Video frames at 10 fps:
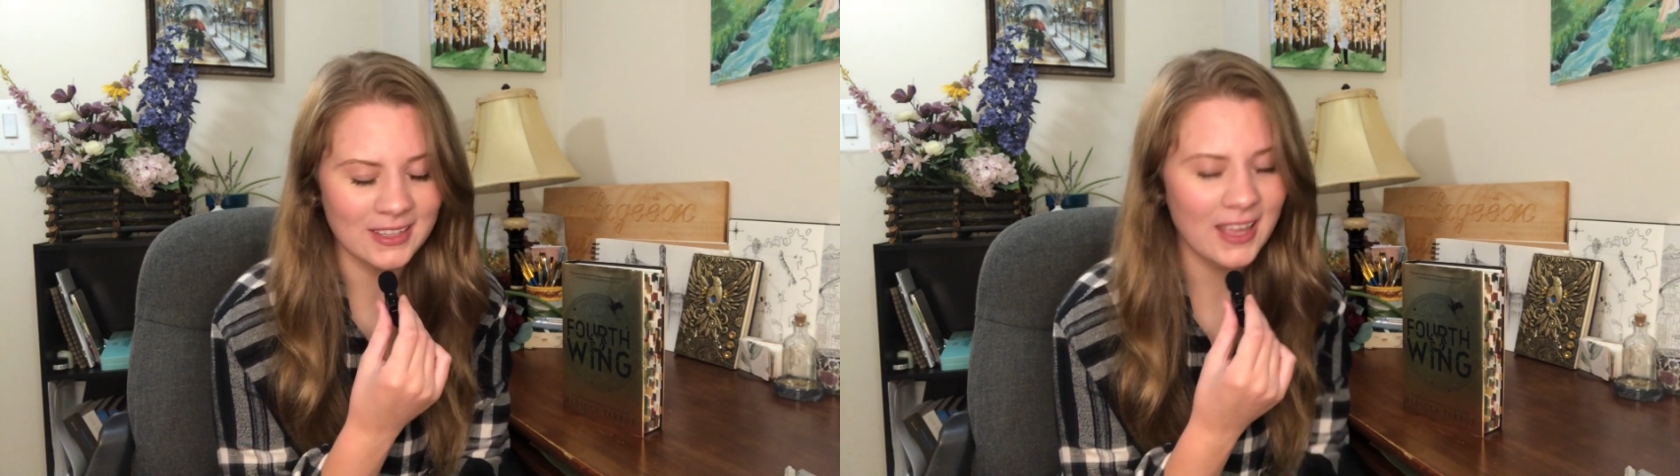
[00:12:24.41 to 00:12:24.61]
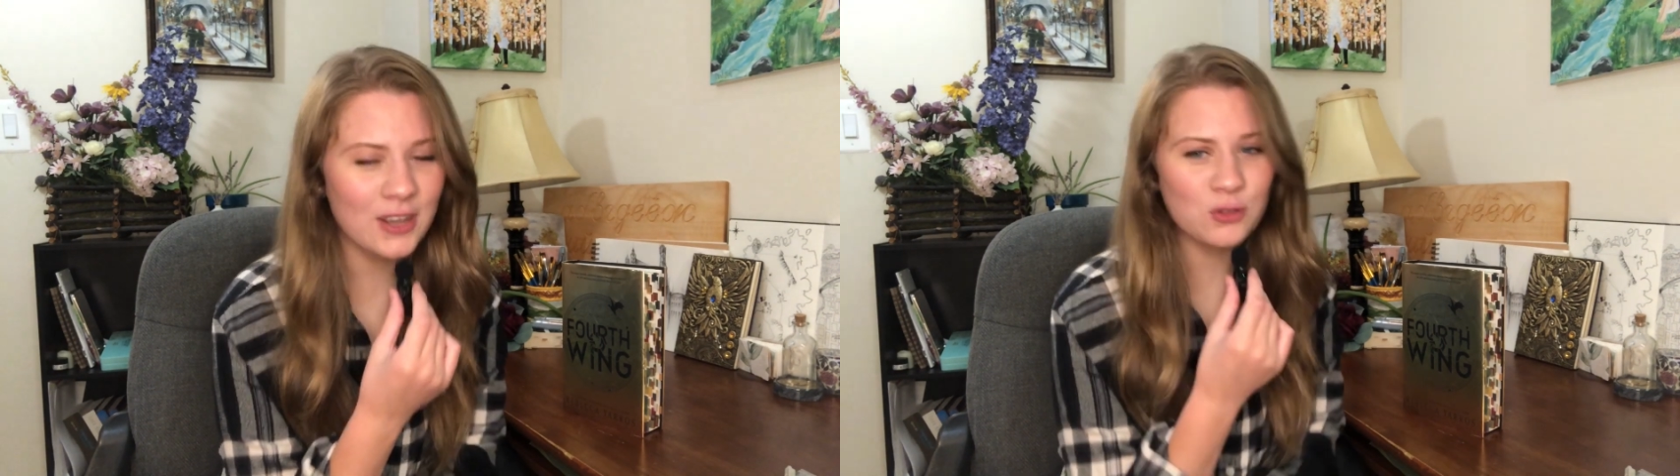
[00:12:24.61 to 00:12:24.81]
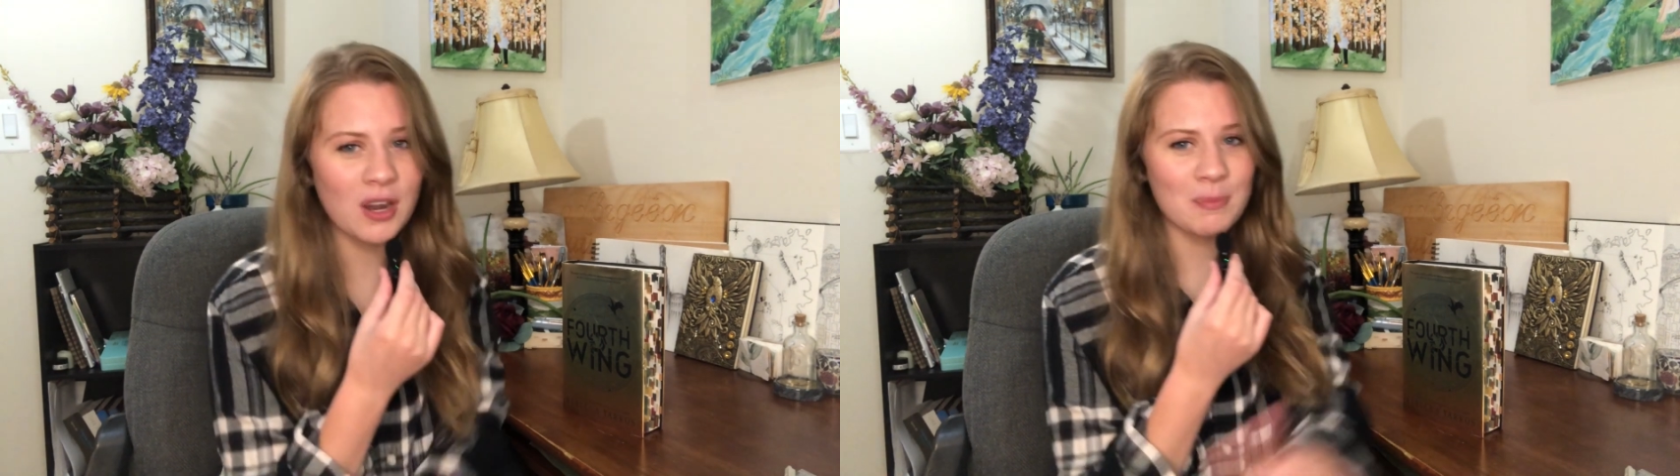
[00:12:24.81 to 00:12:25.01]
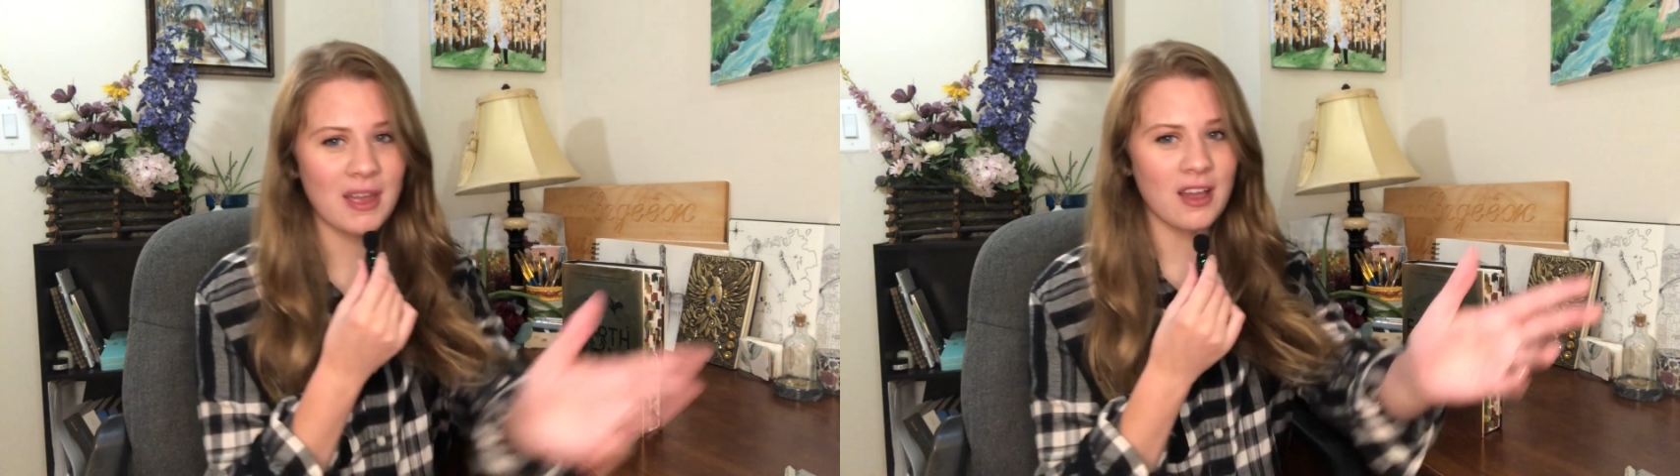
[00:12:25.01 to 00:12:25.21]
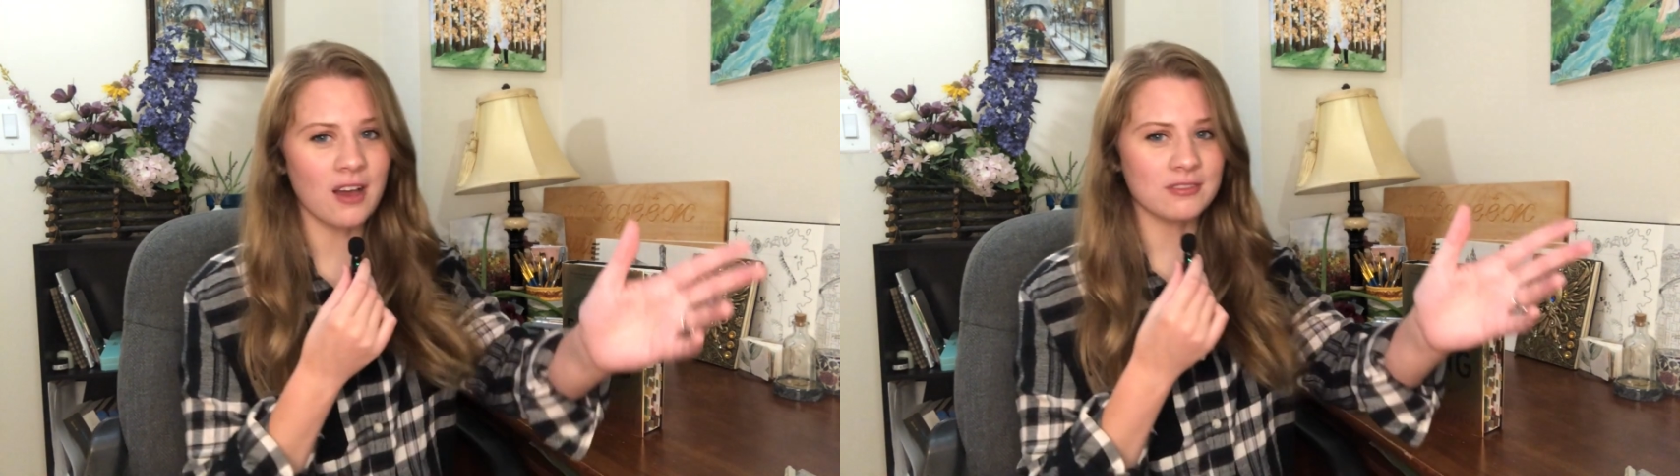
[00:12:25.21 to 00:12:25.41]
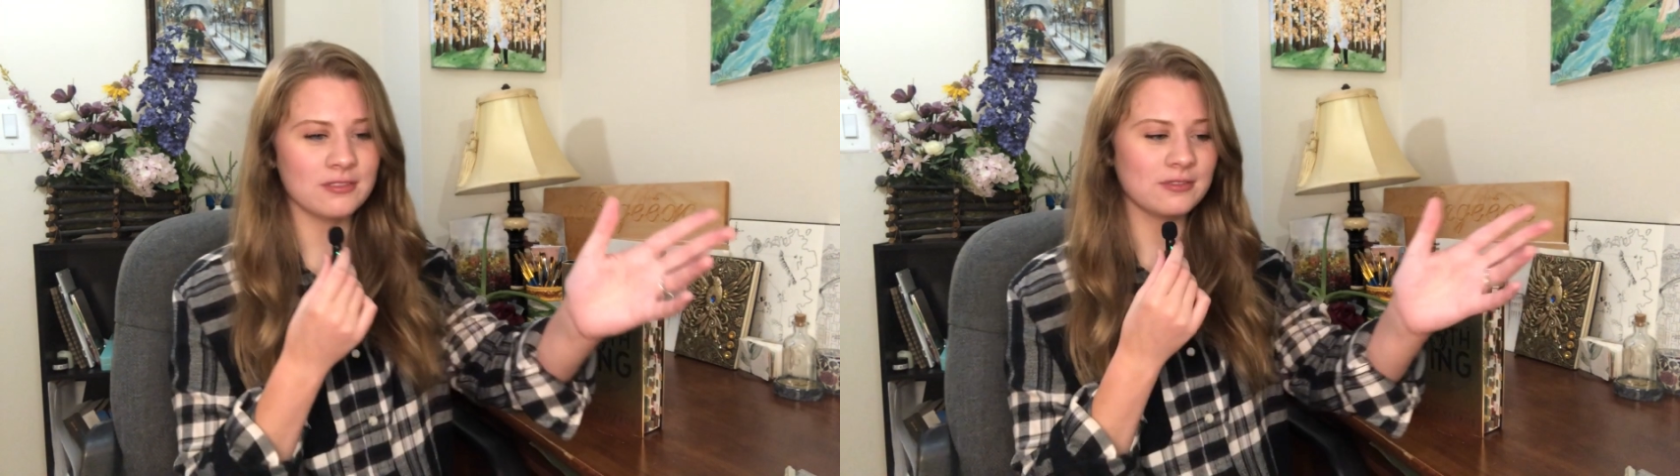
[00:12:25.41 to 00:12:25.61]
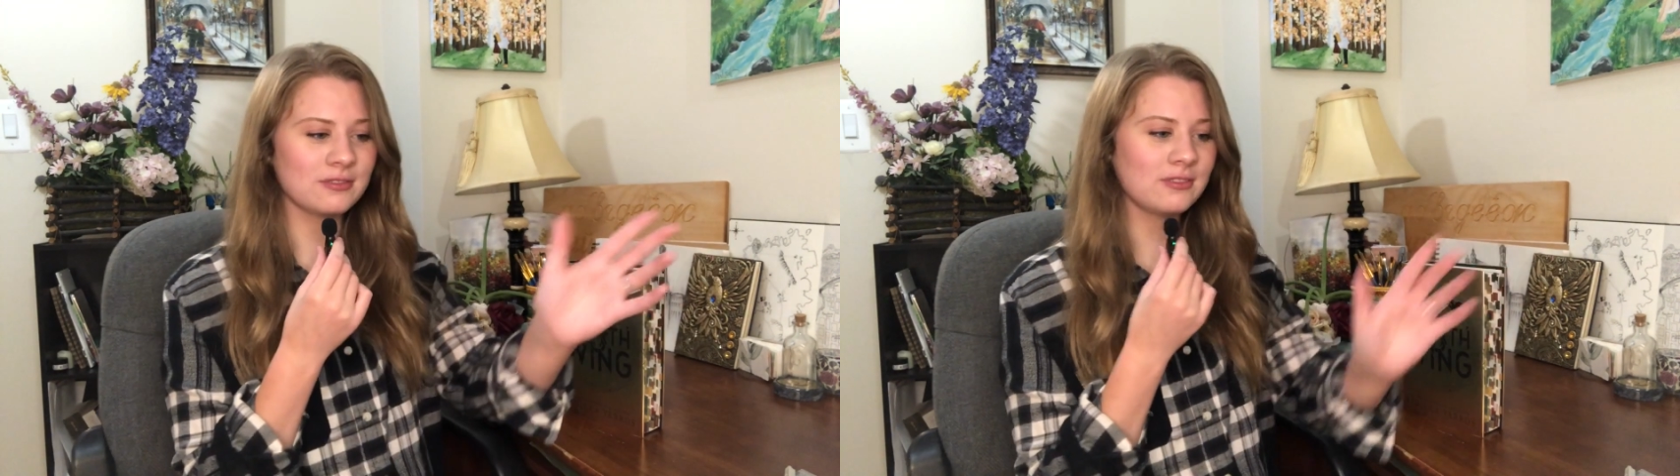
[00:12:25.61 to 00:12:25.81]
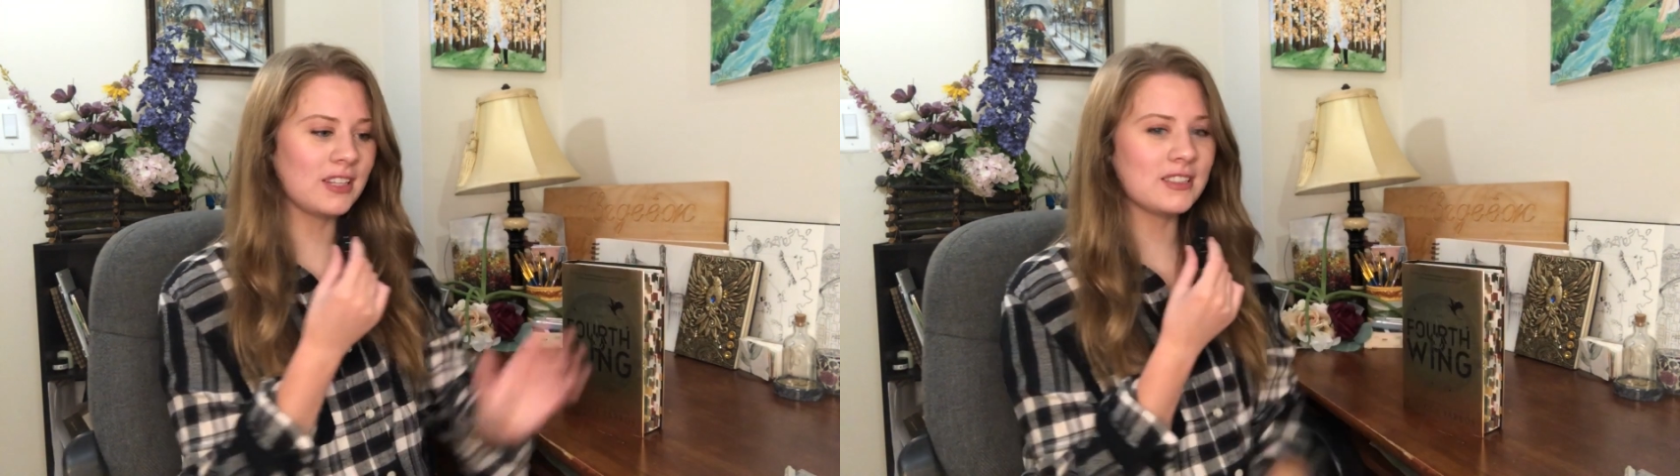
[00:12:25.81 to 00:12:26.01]
It has great payoff.
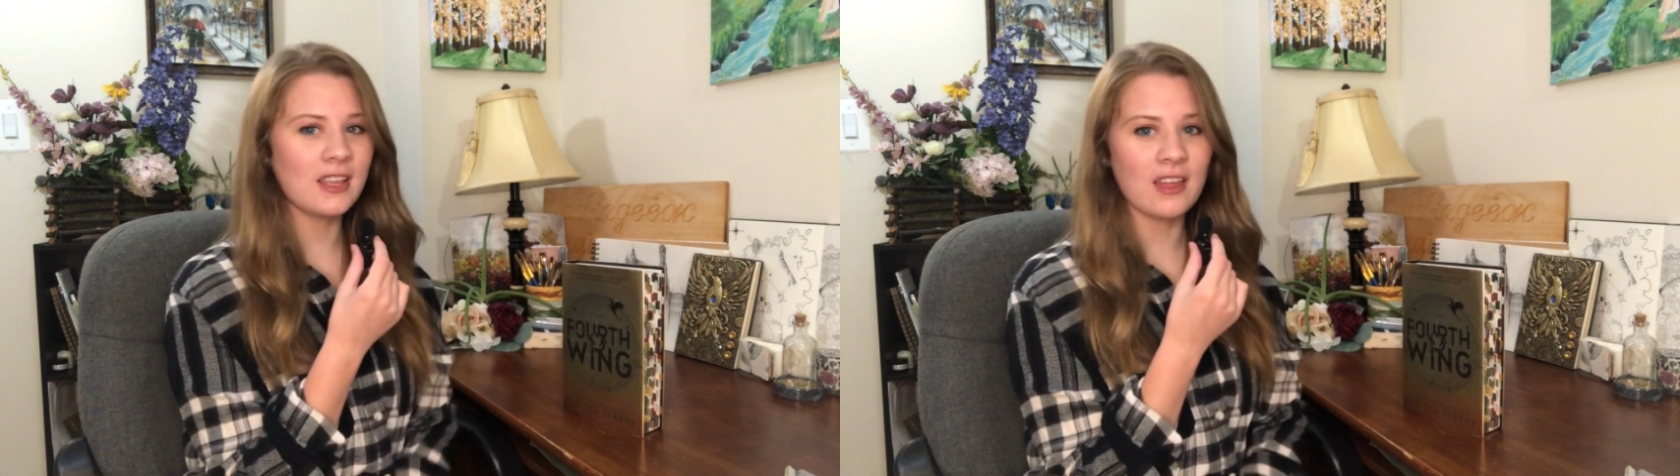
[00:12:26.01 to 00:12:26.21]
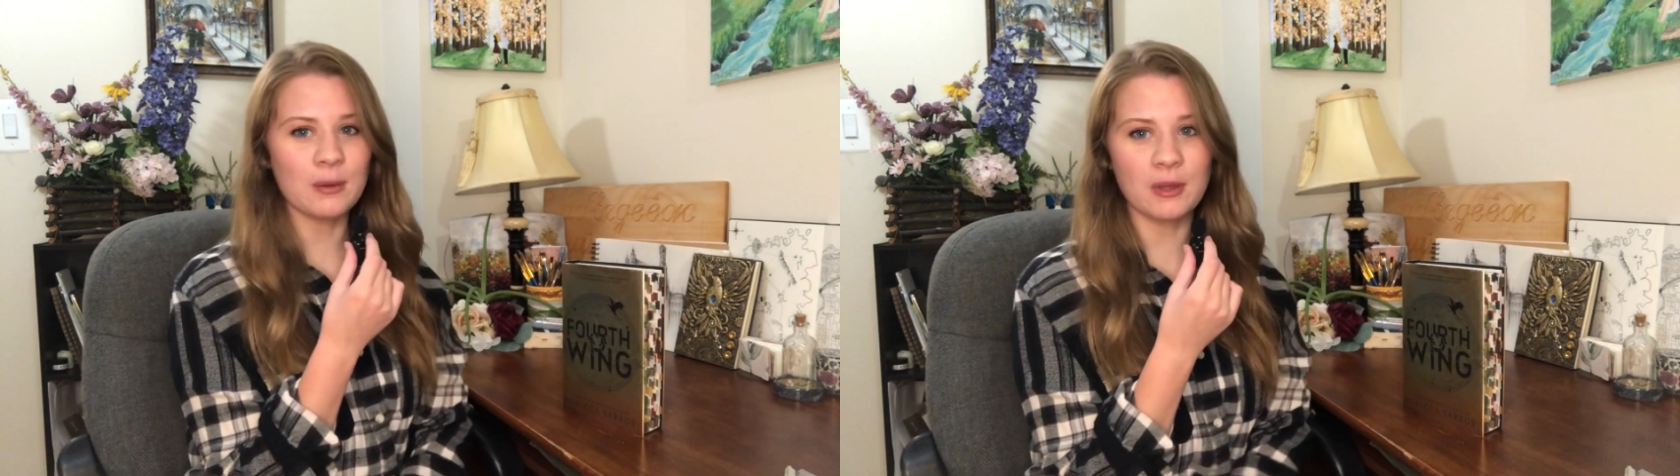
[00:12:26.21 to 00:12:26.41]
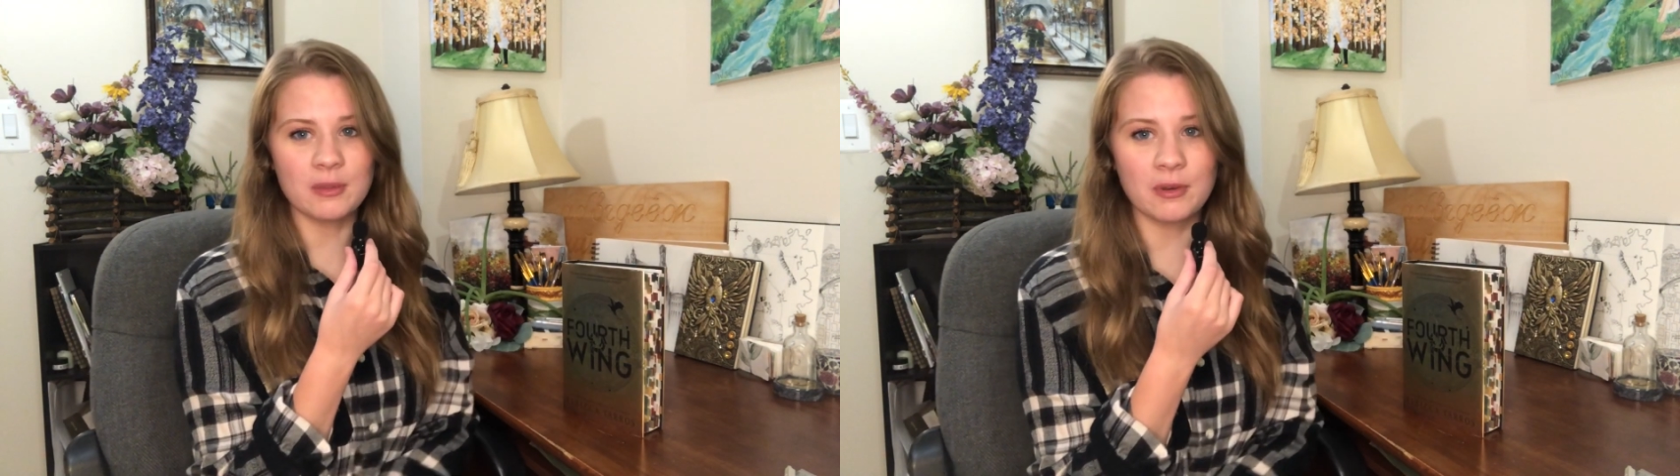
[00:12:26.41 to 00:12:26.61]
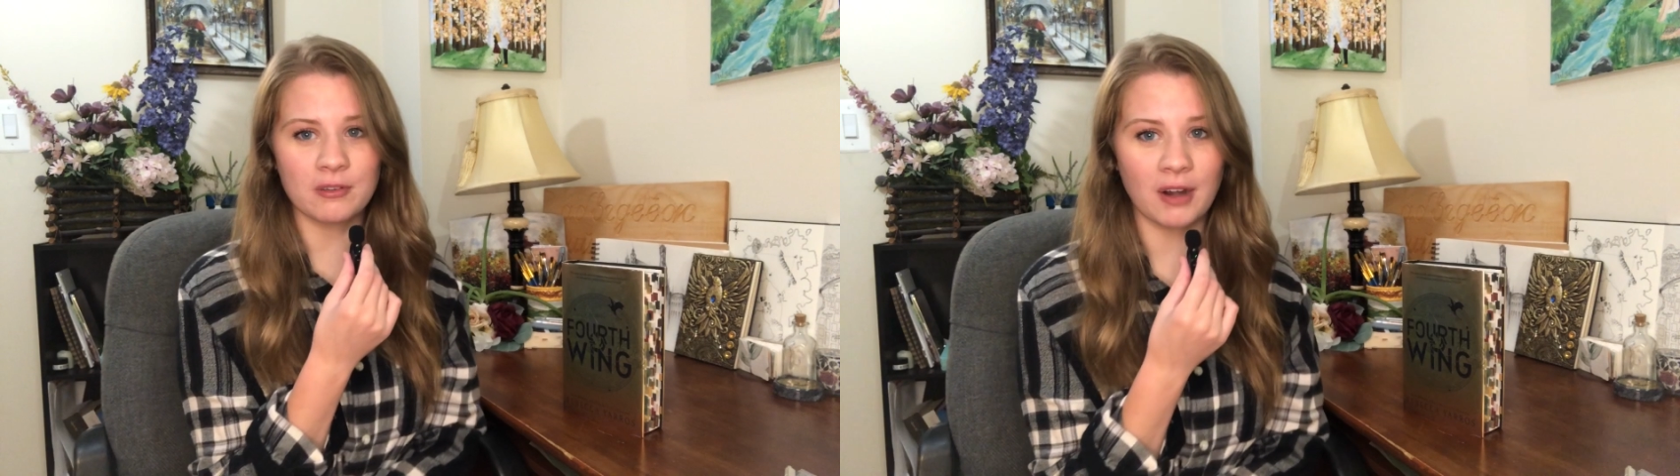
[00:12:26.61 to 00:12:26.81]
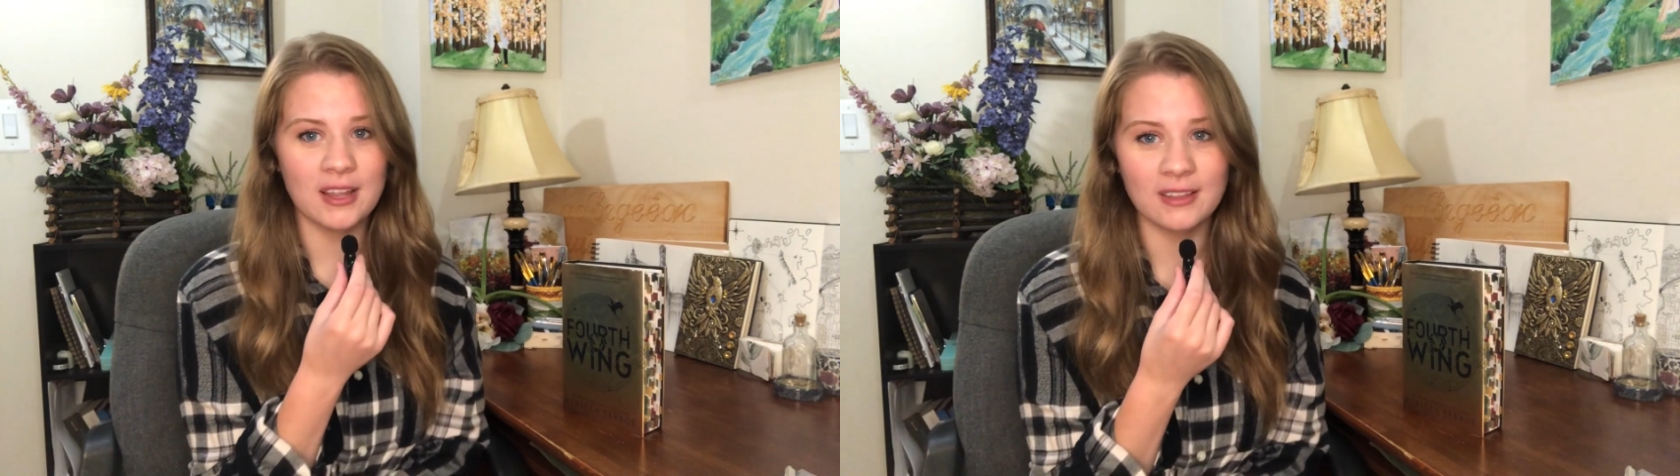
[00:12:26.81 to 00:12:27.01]
Let's say that about the book, right?